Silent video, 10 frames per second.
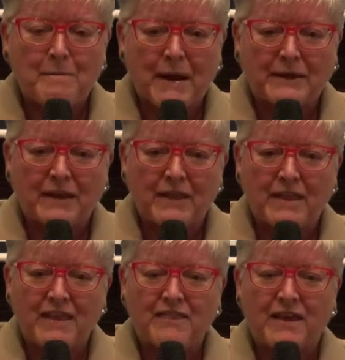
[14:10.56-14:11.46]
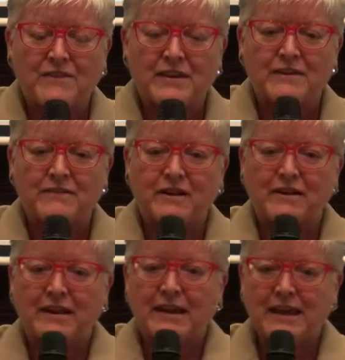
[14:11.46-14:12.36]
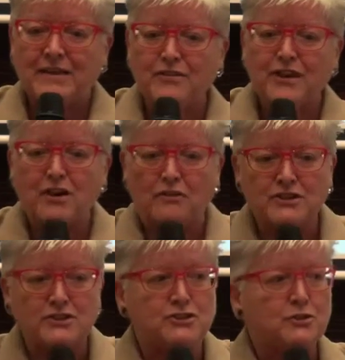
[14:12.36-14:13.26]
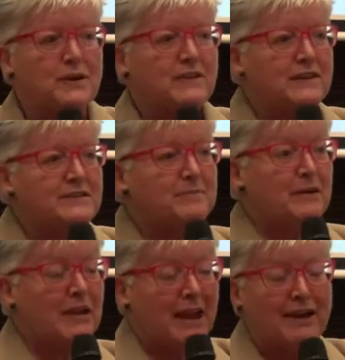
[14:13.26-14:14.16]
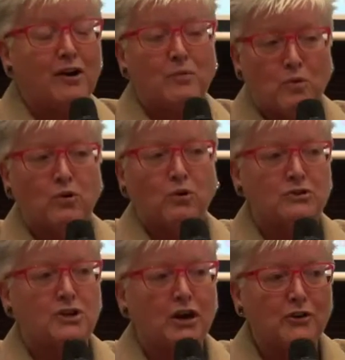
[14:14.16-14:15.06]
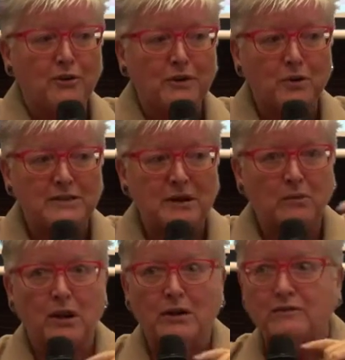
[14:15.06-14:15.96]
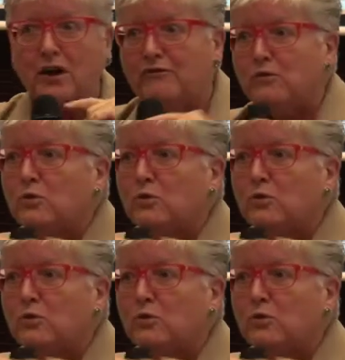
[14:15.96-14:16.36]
But the key thing of just doing things, but had I walked, I'd already worked out, well, I've